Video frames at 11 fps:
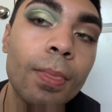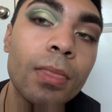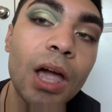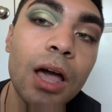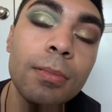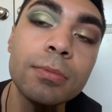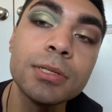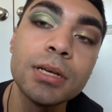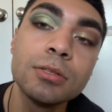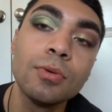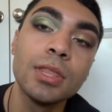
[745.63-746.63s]
I'm
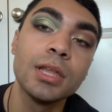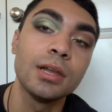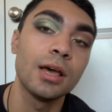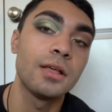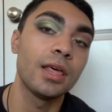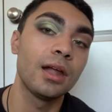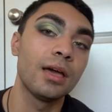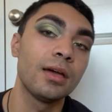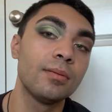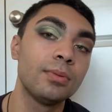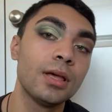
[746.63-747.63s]
obsessed with it now that I
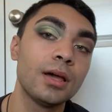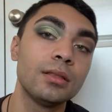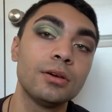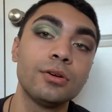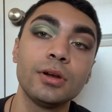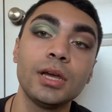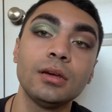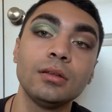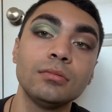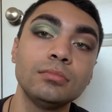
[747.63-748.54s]
applied the green.